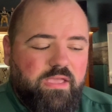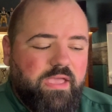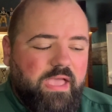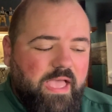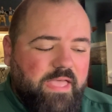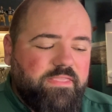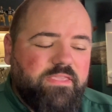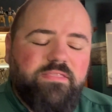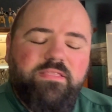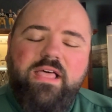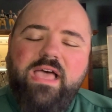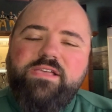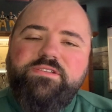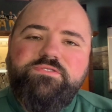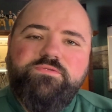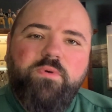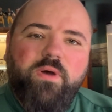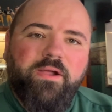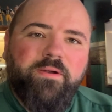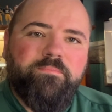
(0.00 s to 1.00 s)
And then
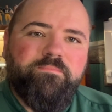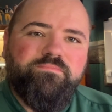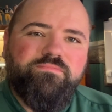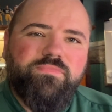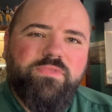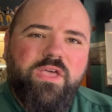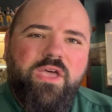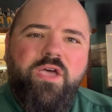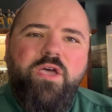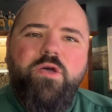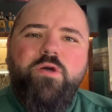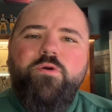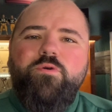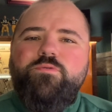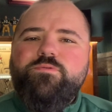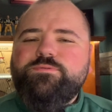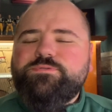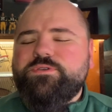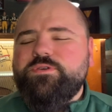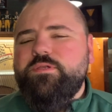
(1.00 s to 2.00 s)
last one,
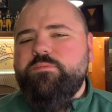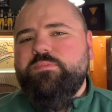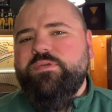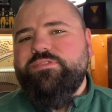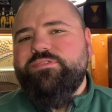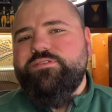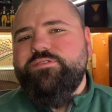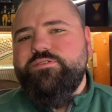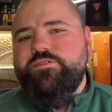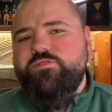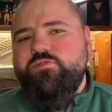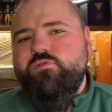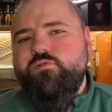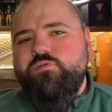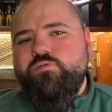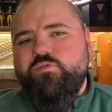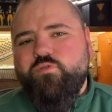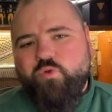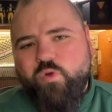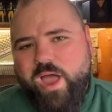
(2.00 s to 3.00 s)
who's going to be the
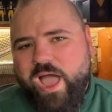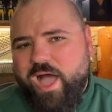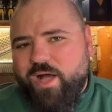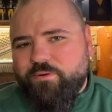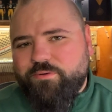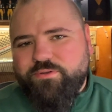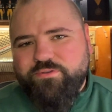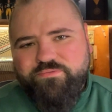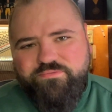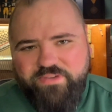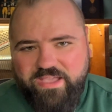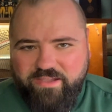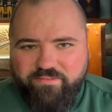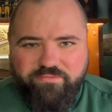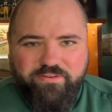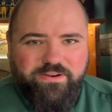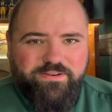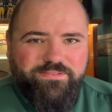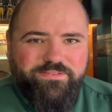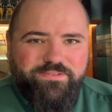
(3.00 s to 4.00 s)
new crowd favorite,
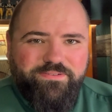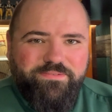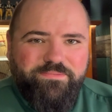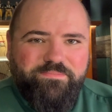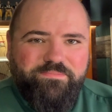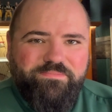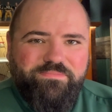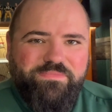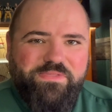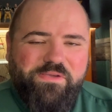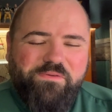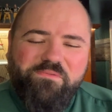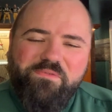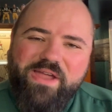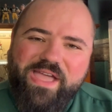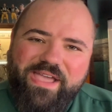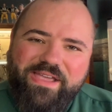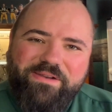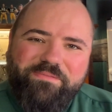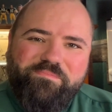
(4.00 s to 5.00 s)

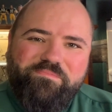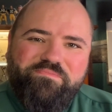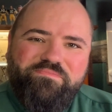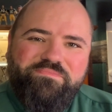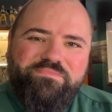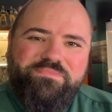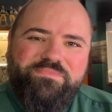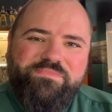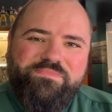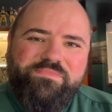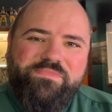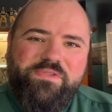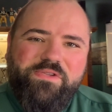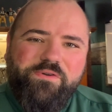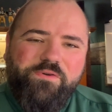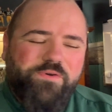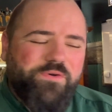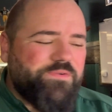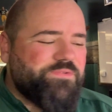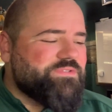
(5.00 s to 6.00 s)
right?
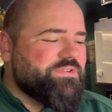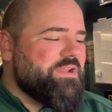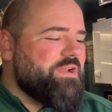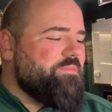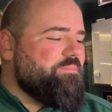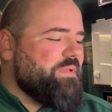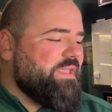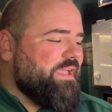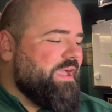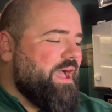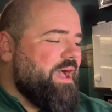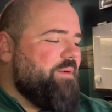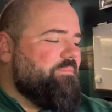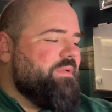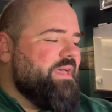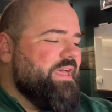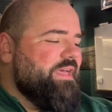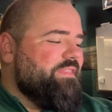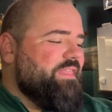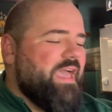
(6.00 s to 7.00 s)
Who's going to become
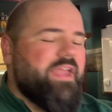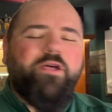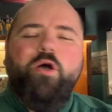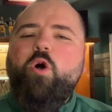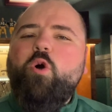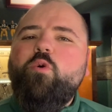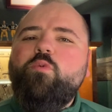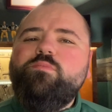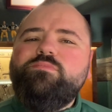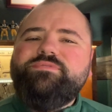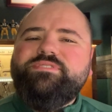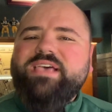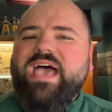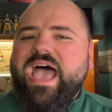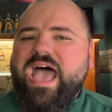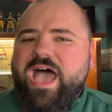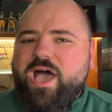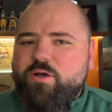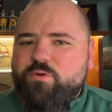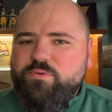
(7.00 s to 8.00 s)
that
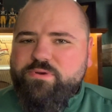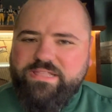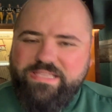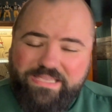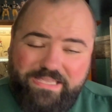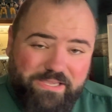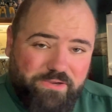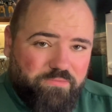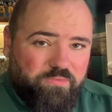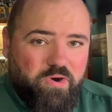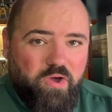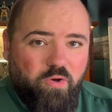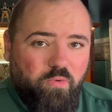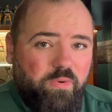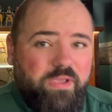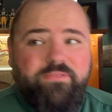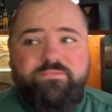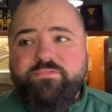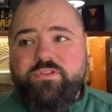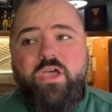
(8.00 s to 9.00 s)
hometown hero?
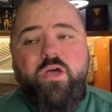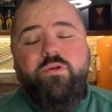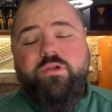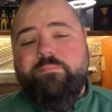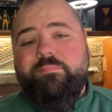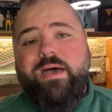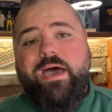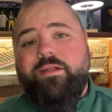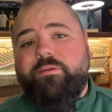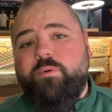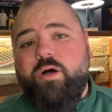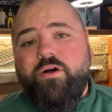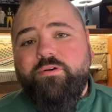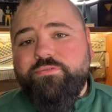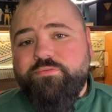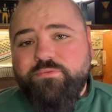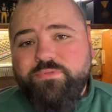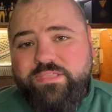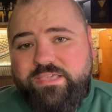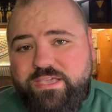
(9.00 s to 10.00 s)
We've known about him all
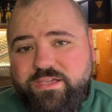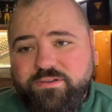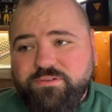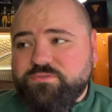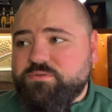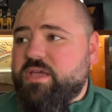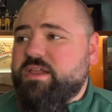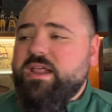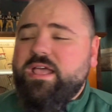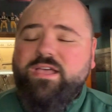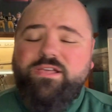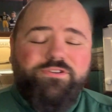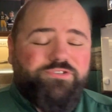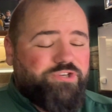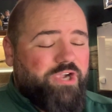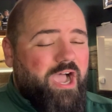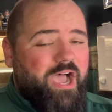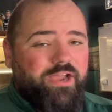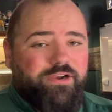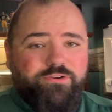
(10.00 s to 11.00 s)
through the years, right?
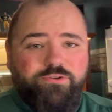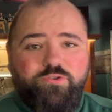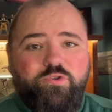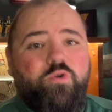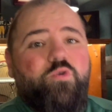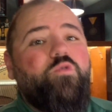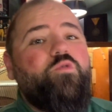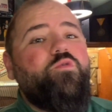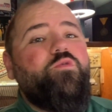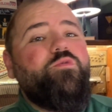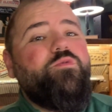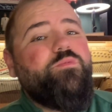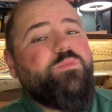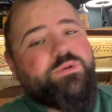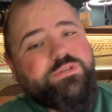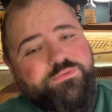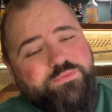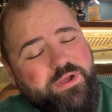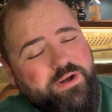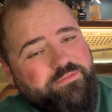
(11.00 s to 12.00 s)
John Kuhn
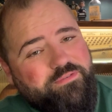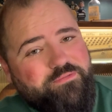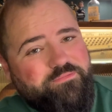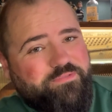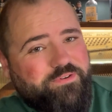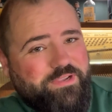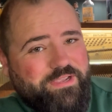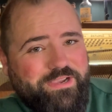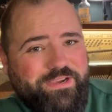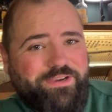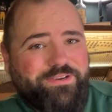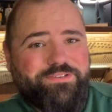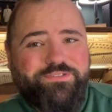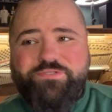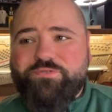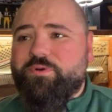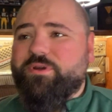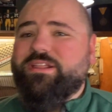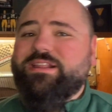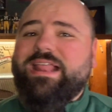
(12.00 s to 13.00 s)
was one of them for years.
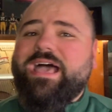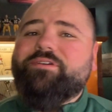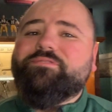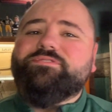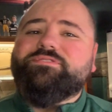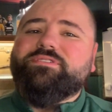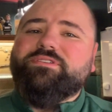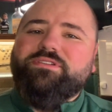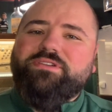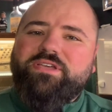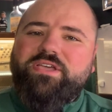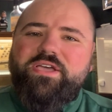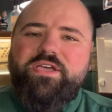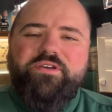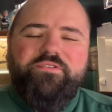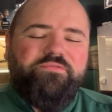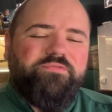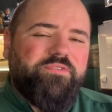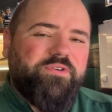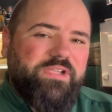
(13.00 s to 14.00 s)
Jordy Nelson
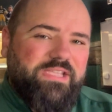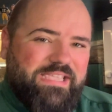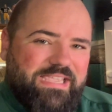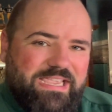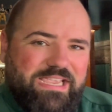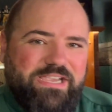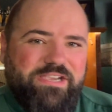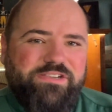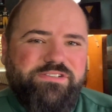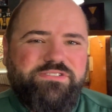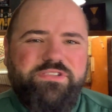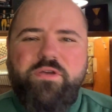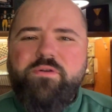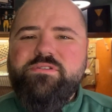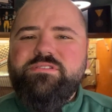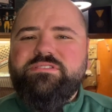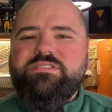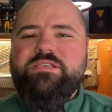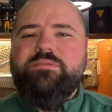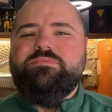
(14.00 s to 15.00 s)
for years. There
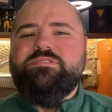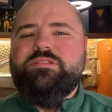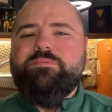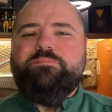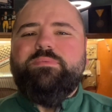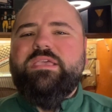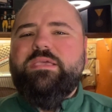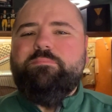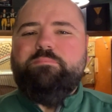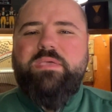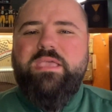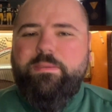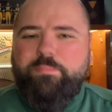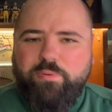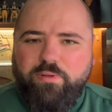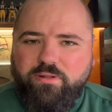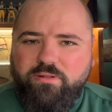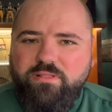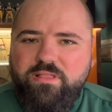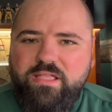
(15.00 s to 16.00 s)
always seems to be
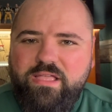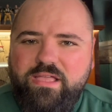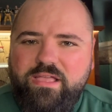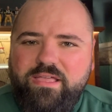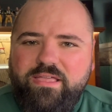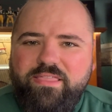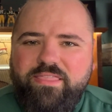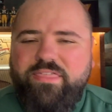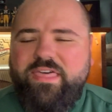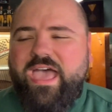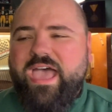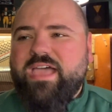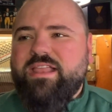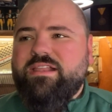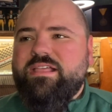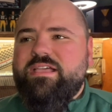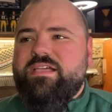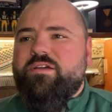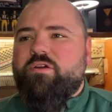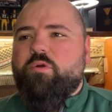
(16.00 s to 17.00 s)
people that
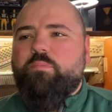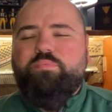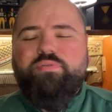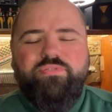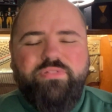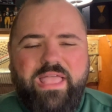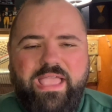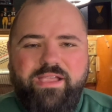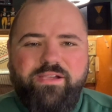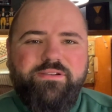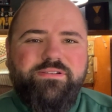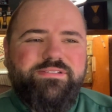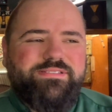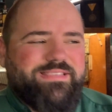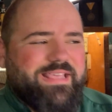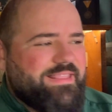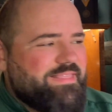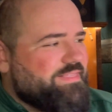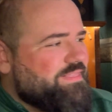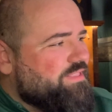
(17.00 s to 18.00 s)
are players
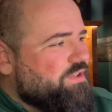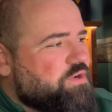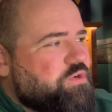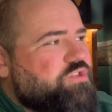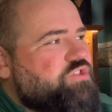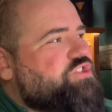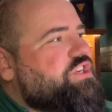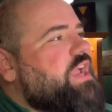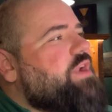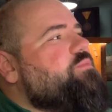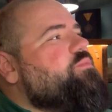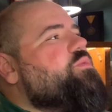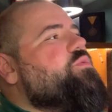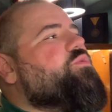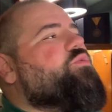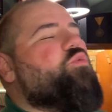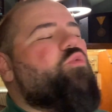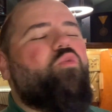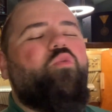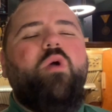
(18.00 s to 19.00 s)
that the
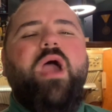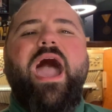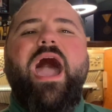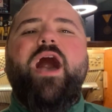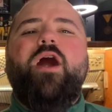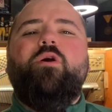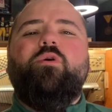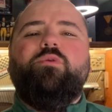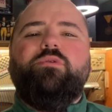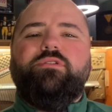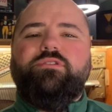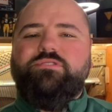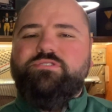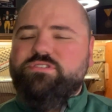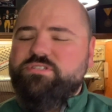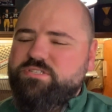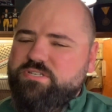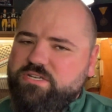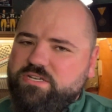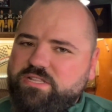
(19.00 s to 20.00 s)
general crowd
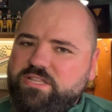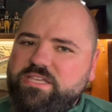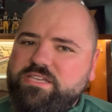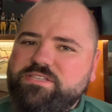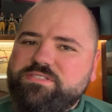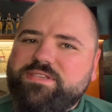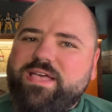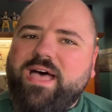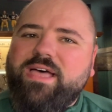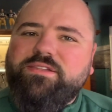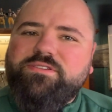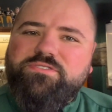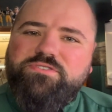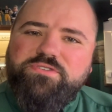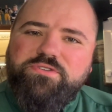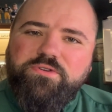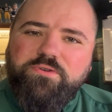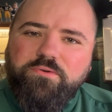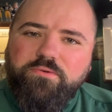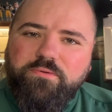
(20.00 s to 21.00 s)
just clings on
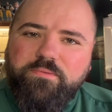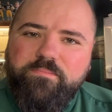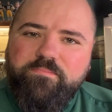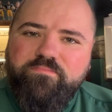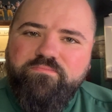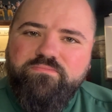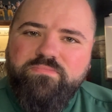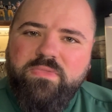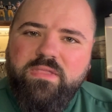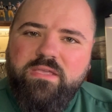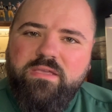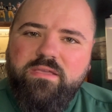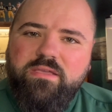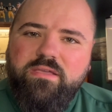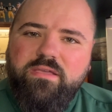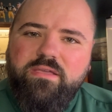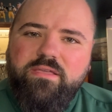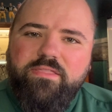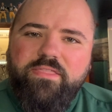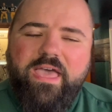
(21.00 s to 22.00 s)
to.
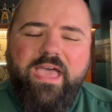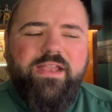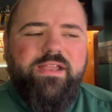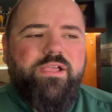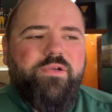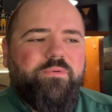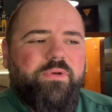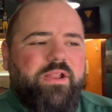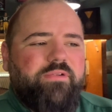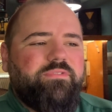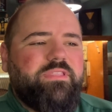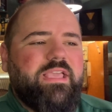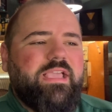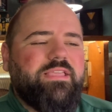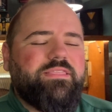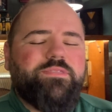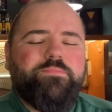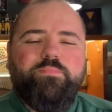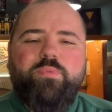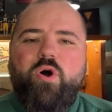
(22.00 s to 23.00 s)
That whenever they
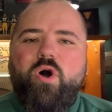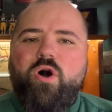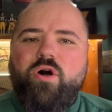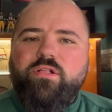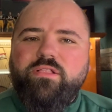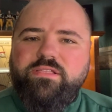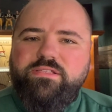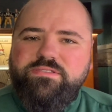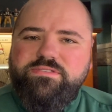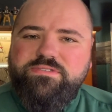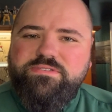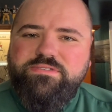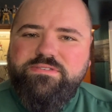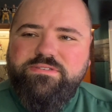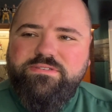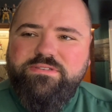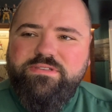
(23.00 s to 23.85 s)
get the ball, it's